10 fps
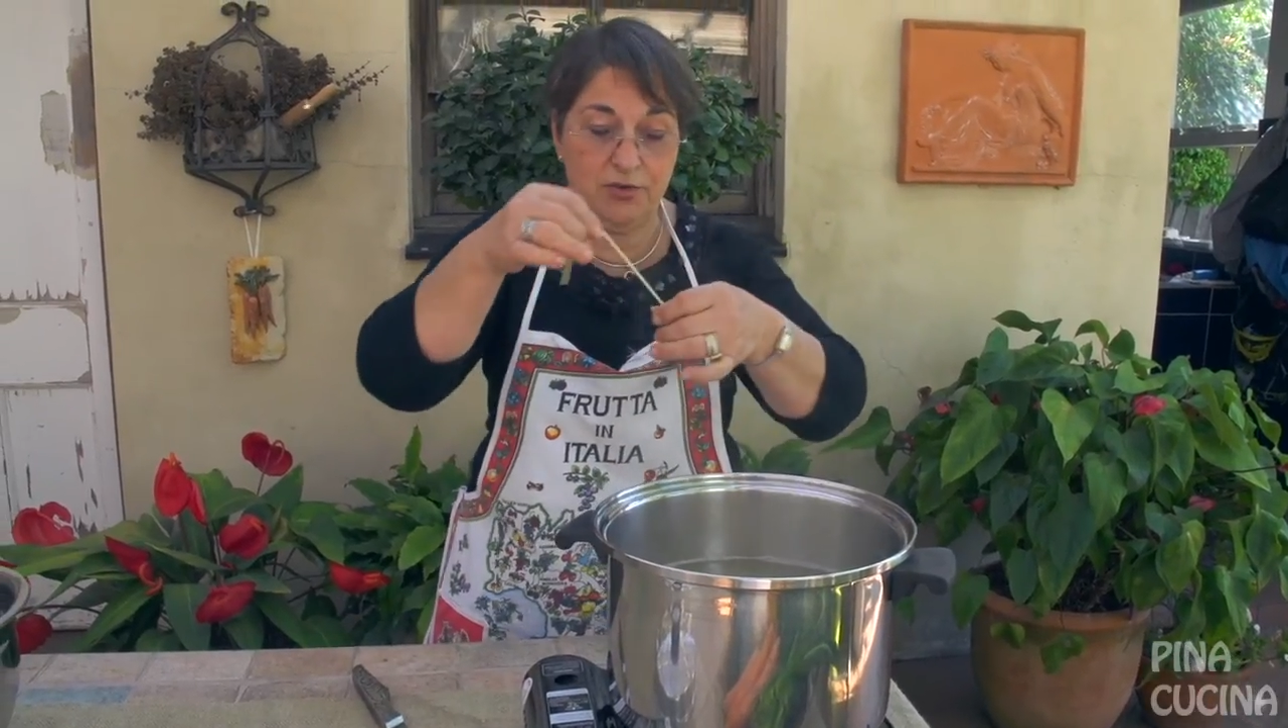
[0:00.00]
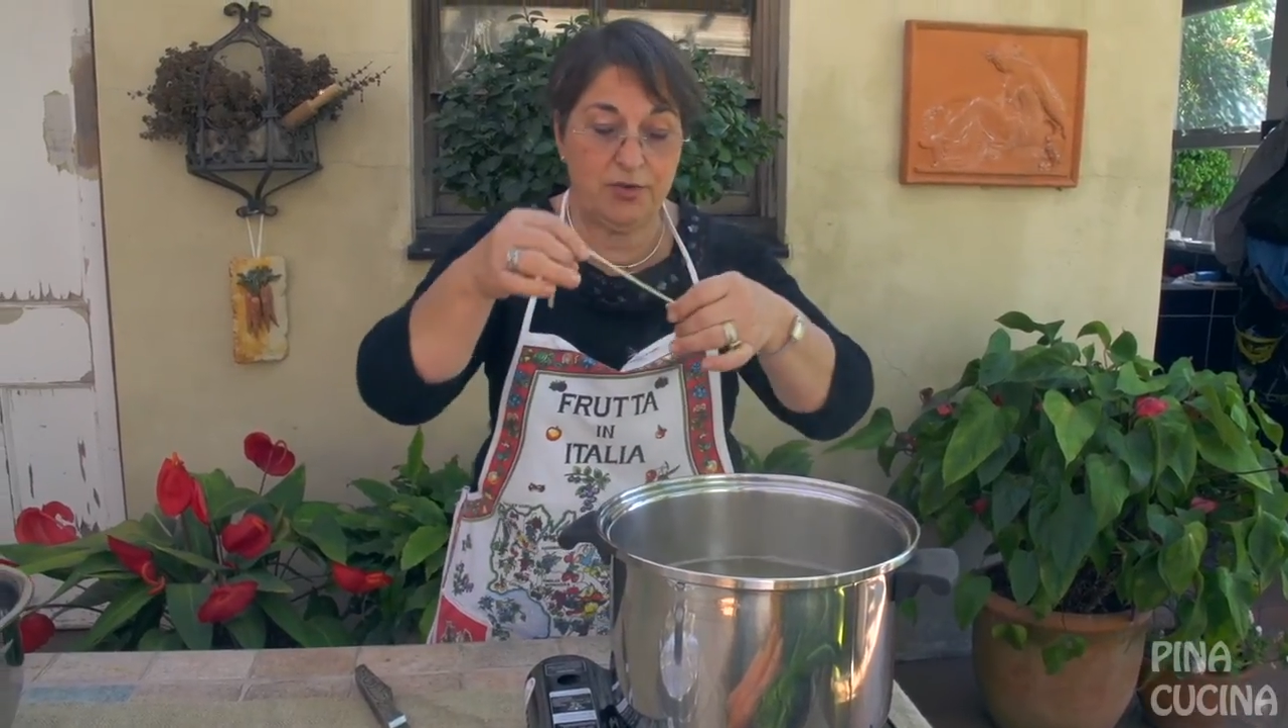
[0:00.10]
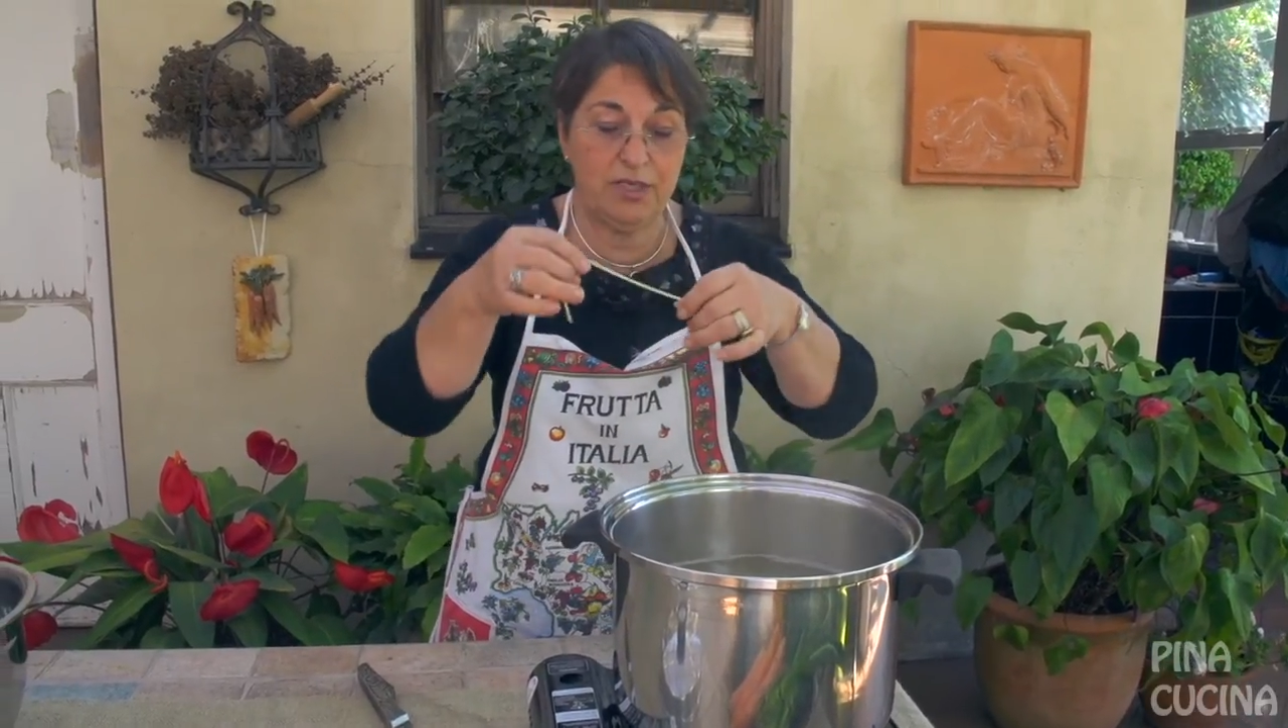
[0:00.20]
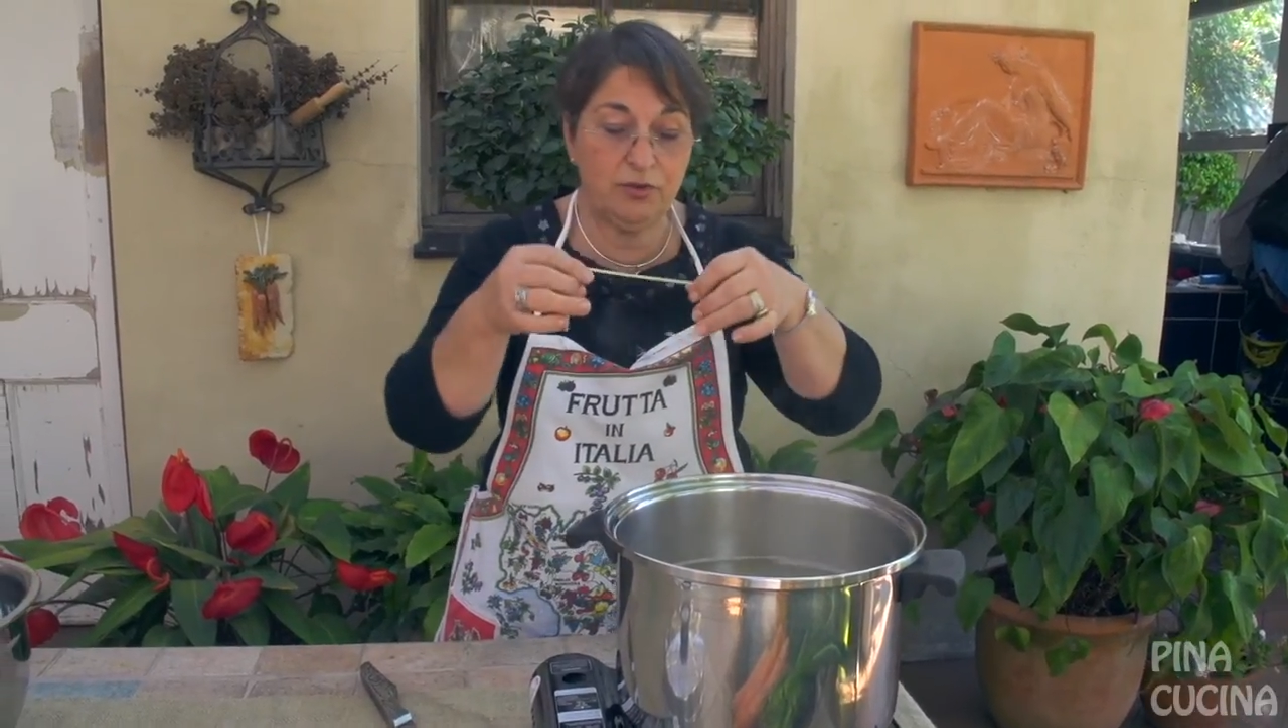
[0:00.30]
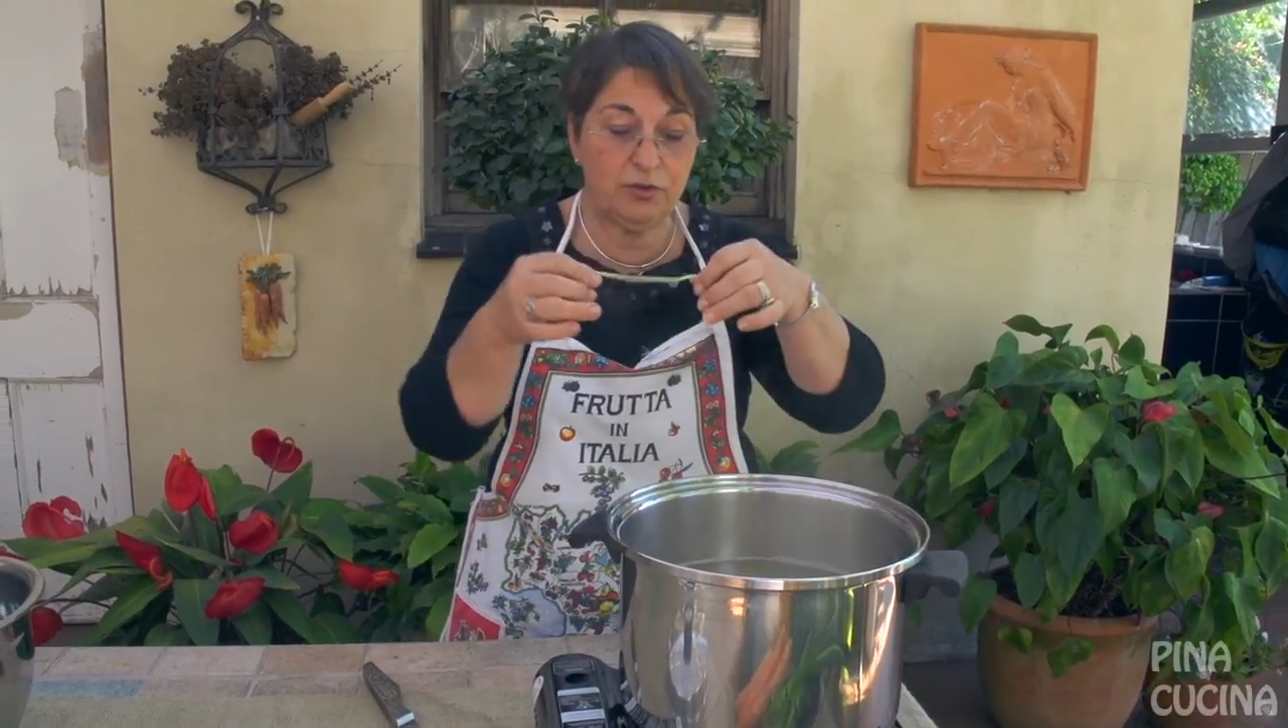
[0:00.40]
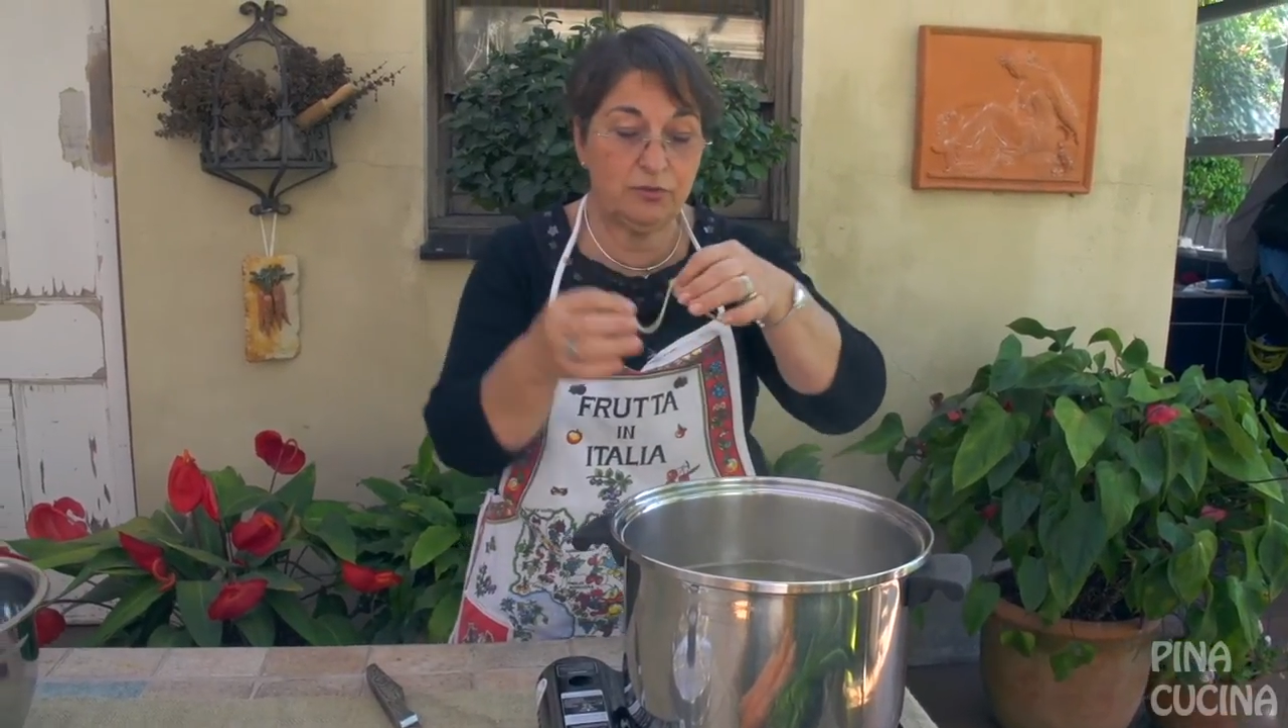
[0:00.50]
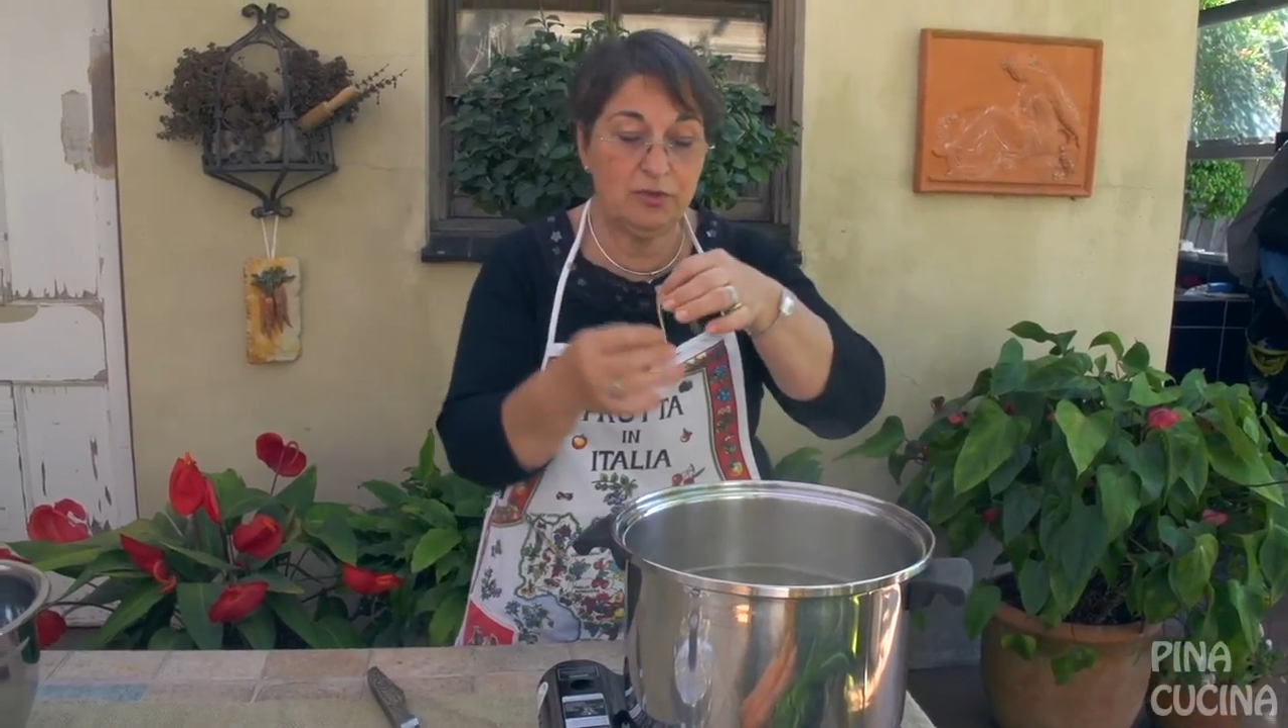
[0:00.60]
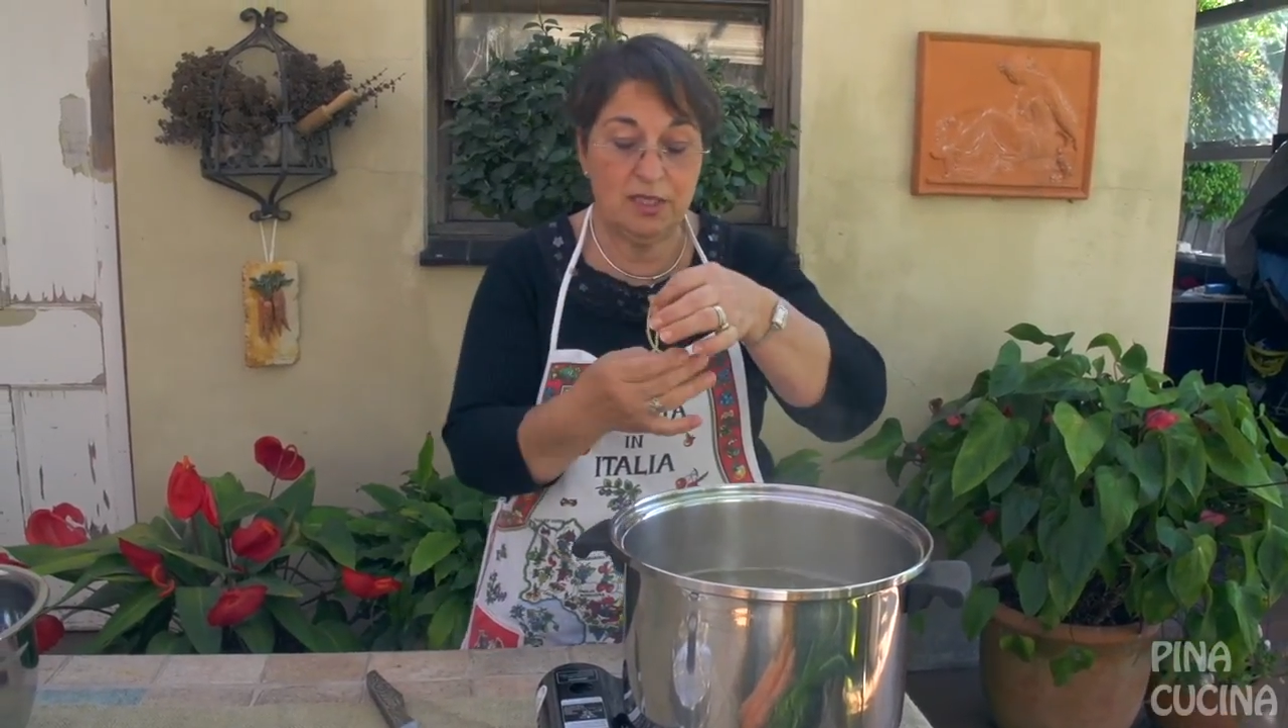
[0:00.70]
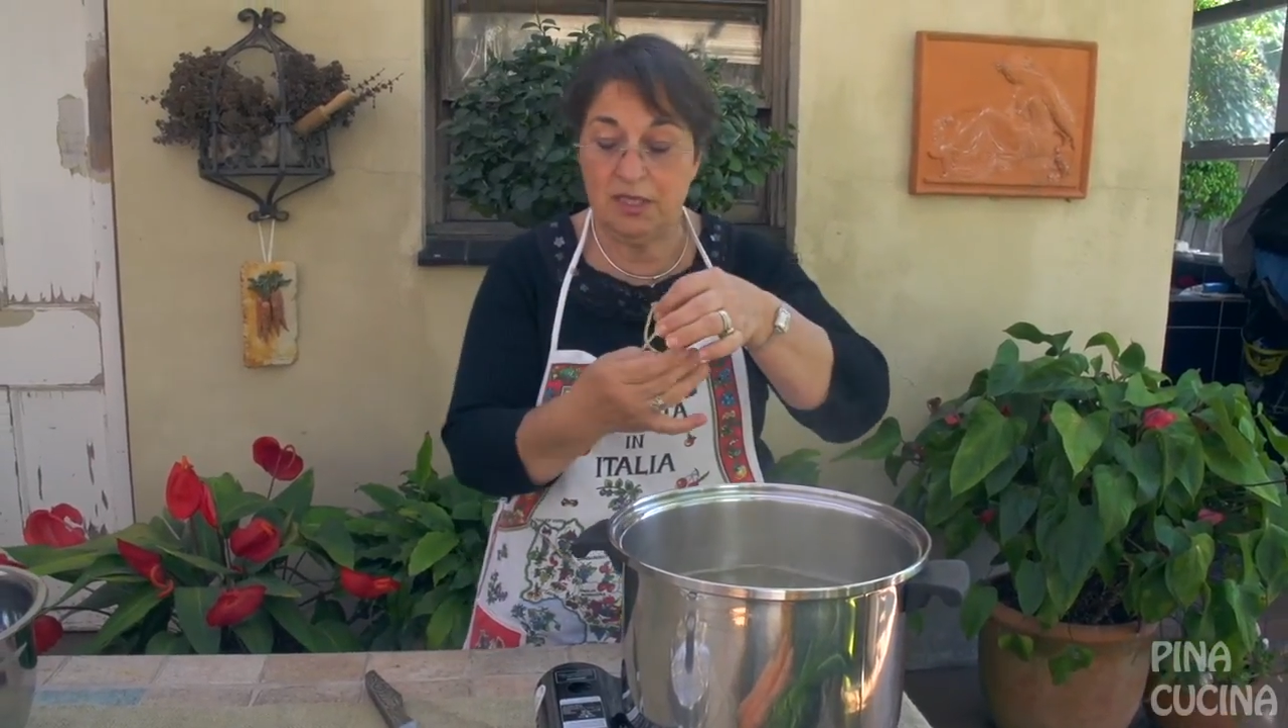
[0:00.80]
You need to